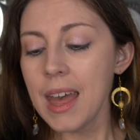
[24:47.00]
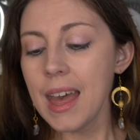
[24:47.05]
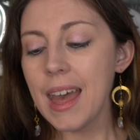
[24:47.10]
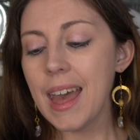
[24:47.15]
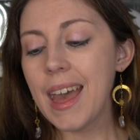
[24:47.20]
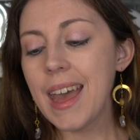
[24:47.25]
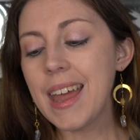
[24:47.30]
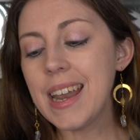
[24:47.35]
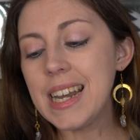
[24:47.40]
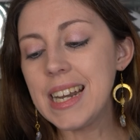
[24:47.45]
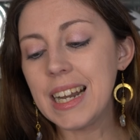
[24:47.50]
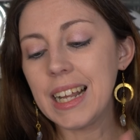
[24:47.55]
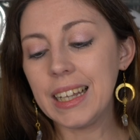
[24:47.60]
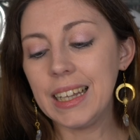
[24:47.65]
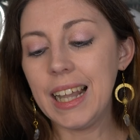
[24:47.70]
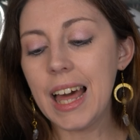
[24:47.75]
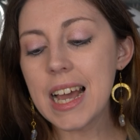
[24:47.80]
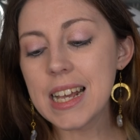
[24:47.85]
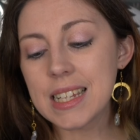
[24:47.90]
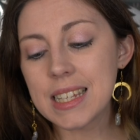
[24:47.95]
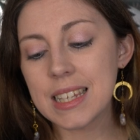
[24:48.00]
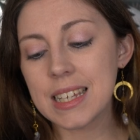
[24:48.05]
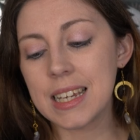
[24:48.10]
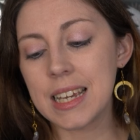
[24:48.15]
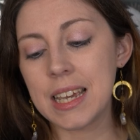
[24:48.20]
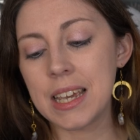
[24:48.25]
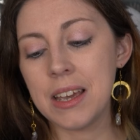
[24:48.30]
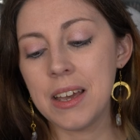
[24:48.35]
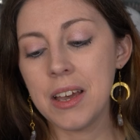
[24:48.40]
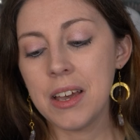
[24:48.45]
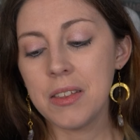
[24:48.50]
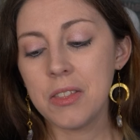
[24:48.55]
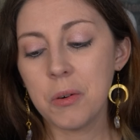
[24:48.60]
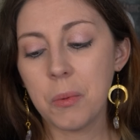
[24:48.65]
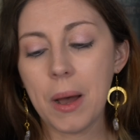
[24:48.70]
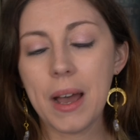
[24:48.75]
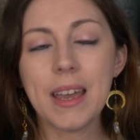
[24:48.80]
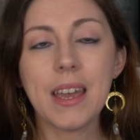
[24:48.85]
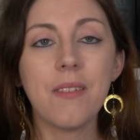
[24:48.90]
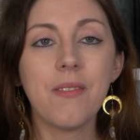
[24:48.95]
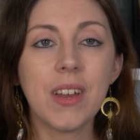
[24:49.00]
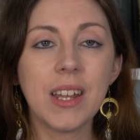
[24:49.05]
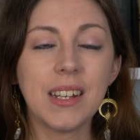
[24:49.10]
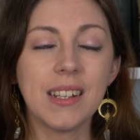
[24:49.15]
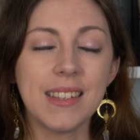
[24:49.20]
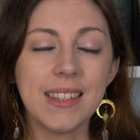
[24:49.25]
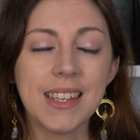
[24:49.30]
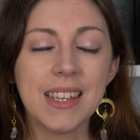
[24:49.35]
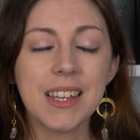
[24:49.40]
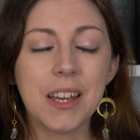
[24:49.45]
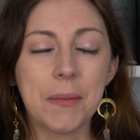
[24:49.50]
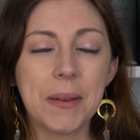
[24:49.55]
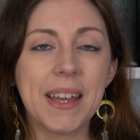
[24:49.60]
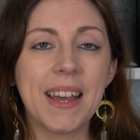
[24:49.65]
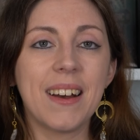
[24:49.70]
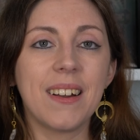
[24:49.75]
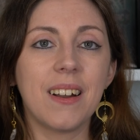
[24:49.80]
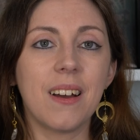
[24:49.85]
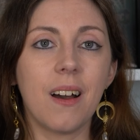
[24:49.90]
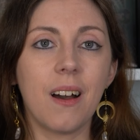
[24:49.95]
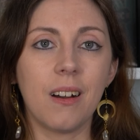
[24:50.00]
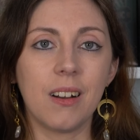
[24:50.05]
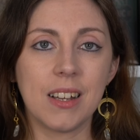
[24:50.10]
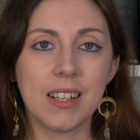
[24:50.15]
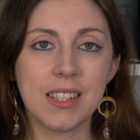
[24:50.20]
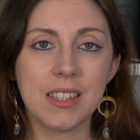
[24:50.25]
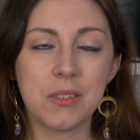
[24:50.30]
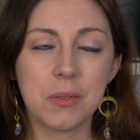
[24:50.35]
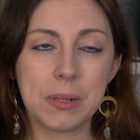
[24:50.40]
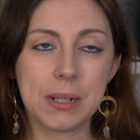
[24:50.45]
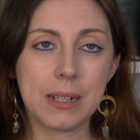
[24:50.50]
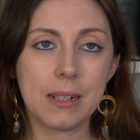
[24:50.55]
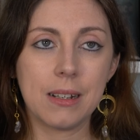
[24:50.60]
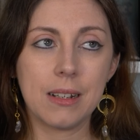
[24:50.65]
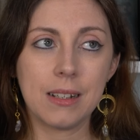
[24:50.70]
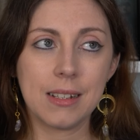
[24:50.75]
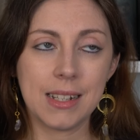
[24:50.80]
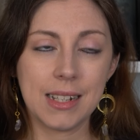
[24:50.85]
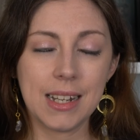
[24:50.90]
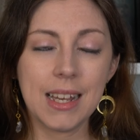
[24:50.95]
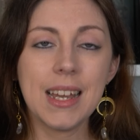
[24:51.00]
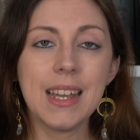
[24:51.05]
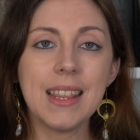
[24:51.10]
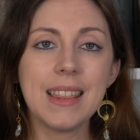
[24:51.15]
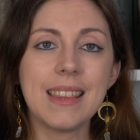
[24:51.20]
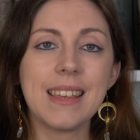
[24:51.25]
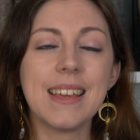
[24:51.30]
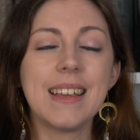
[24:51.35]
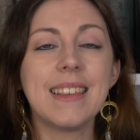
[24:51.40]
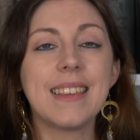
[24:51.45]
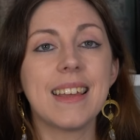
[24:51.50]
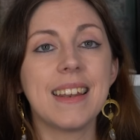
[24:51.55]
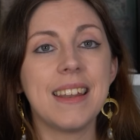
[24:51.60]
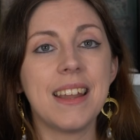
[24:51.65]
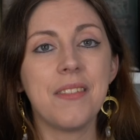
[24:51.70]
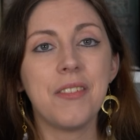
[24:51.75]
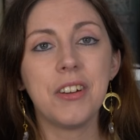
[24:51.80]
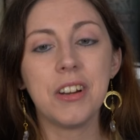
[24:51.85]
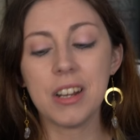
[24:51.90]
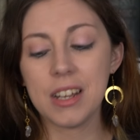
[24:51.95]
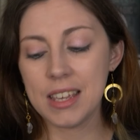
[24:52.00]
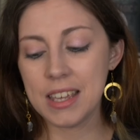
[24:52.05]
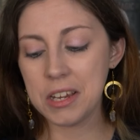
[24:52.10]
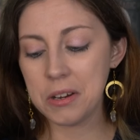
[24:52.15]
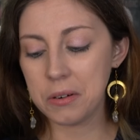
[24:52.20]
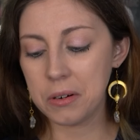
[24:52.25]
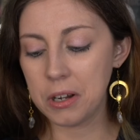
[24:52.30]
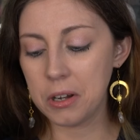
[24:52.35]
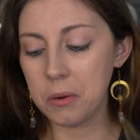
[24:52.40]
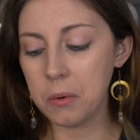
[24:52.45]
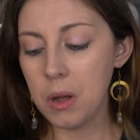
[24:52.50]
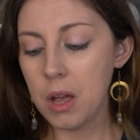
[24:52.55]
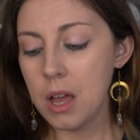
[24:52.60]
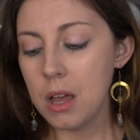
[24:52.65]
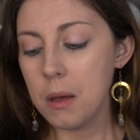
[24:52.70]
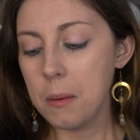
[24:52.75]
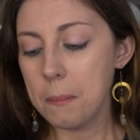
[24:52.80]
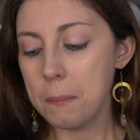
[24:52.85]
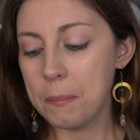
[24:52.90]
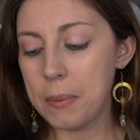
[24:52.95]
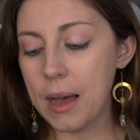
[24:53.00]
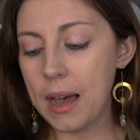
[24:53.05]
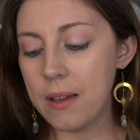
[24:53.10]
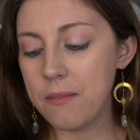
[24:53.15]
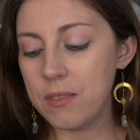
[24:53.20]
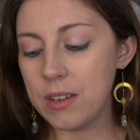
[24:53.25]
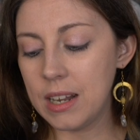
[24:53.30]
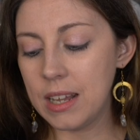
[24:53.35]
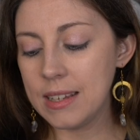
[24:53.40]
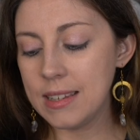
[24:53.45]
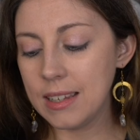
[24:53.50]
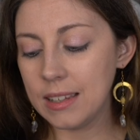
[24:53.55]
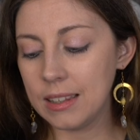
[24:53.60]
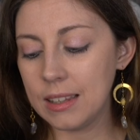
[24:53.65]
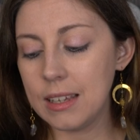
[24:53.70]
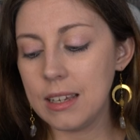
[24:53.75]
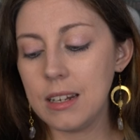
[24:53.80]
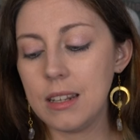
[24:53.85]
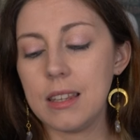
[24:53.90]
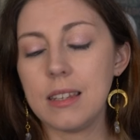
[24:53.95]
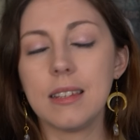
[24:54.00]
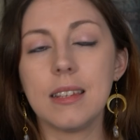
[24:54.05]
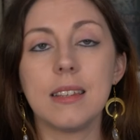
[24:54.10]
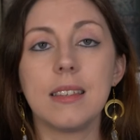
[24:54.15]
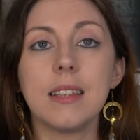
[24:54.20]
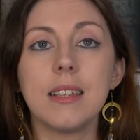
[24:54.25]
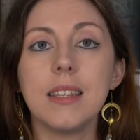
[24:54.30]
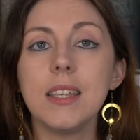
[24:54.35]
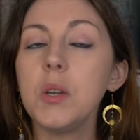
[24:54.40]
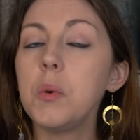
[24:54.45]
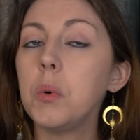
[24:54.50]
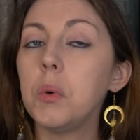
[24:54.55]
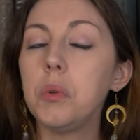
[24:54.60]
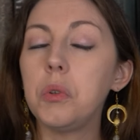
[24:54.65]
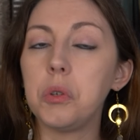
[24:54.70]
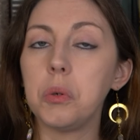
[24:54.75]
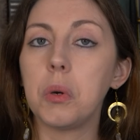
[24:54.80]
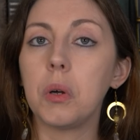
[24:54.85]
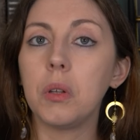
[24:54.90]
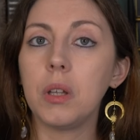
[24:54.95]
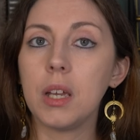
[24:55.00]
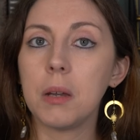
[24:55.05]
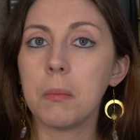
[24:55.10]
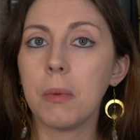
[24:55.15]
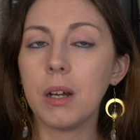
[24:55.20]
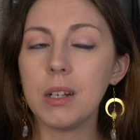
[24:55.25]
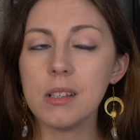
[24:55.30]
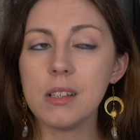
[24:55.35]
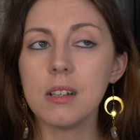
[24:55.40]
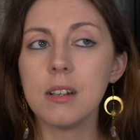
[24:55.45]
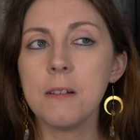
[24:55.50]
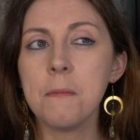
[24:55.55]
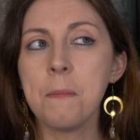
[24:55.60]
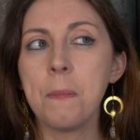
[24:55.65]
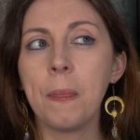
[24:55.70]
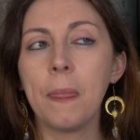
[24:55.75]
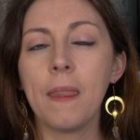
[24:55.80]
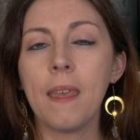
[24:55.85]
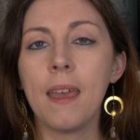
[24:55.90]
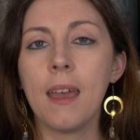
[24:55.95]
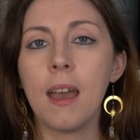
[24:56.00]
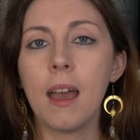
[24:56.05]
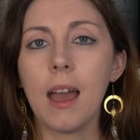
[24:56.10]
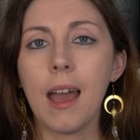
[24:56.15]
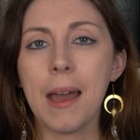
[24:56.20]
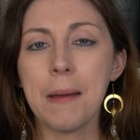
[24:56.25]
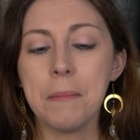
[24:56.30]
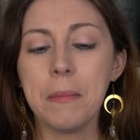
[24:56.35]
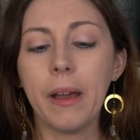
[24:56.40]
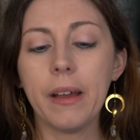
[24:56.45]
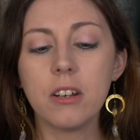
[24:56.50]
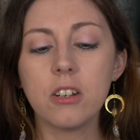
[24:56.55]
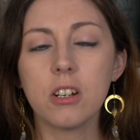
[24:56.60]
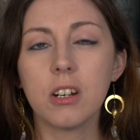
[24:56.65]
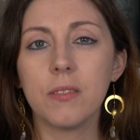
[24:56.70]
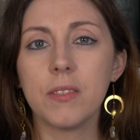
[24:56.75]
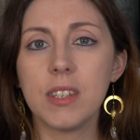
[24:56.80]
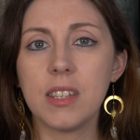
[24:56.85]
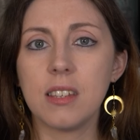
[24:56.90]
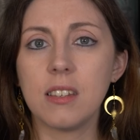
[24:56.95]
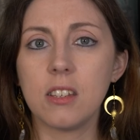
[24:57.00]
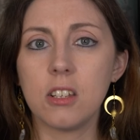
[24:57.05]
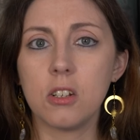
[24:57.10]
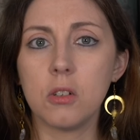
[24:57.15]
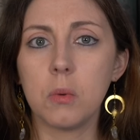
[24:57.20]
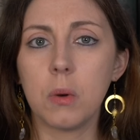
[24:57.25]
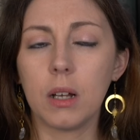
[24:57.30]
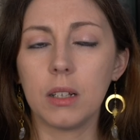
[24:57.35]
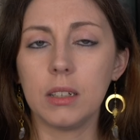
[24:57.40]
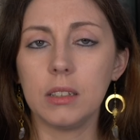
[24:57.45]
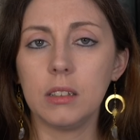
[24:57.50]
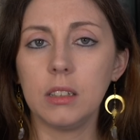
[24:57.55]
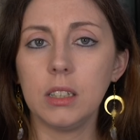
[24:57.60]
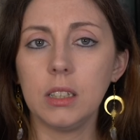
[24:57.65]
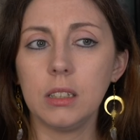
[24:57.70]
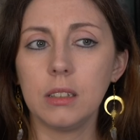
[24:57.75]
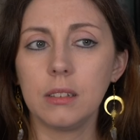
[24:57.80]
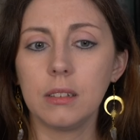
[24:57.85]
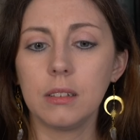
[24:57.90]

And lastly, the YA fantasy coming out August 29th is Never a Hero by Vanessa Lynn. This is the sequel to Only a Monster. I'm not sure if this is a duology.